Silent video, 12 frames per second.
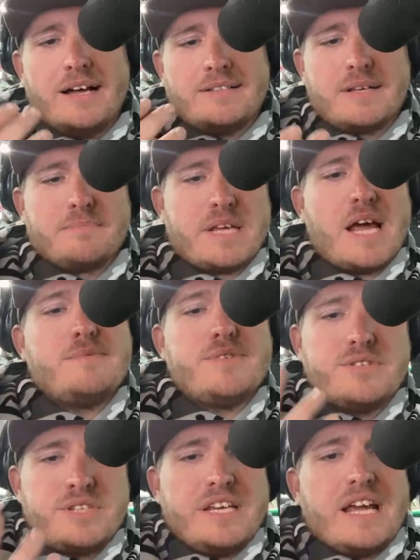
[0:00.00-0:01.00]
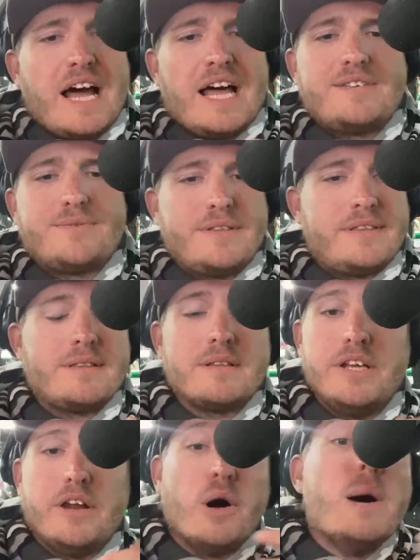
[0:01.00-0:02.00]
Sometimes you see guys with
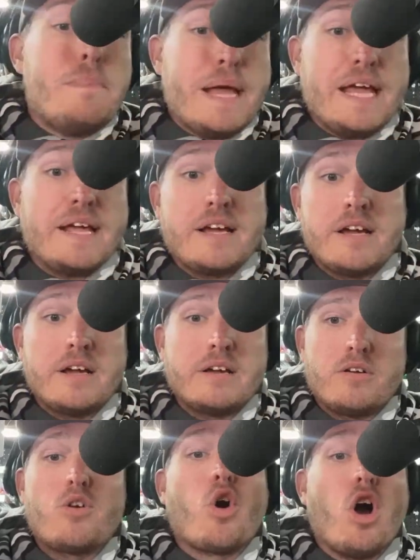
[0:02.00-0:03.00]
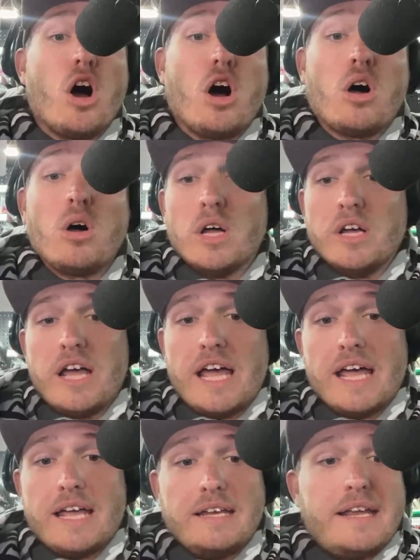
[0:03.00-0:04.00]
a pink crawl,
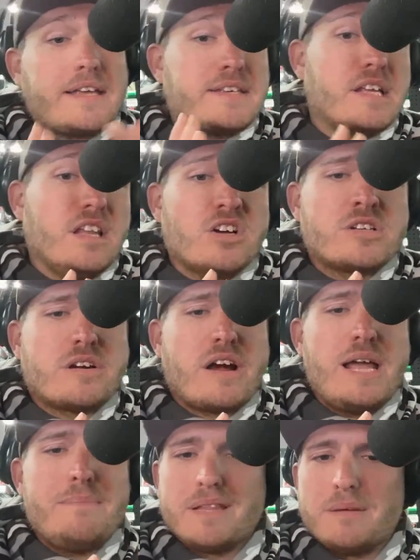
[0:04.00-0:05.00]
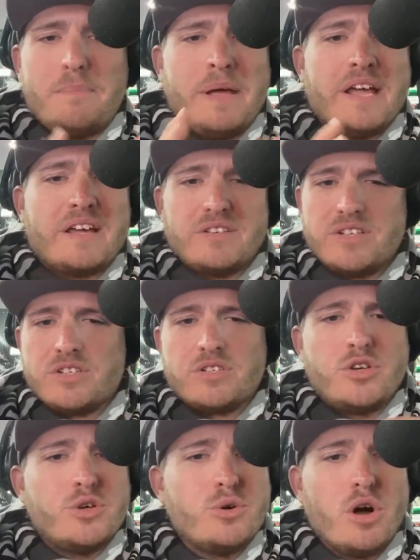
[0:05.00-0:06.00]
and yes, it looks great, but the pink is just
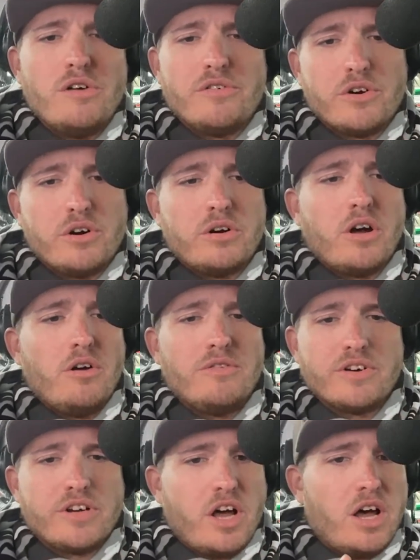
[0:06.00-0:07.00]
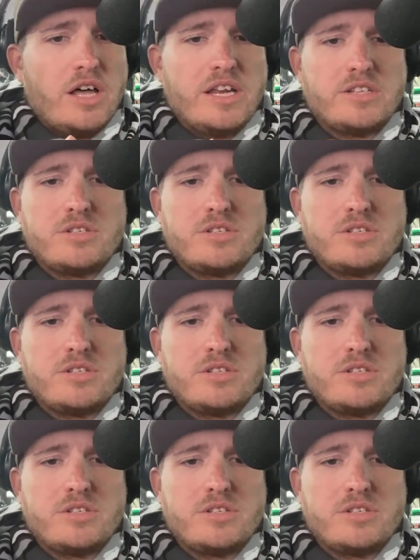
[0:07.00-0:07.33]
too overdone.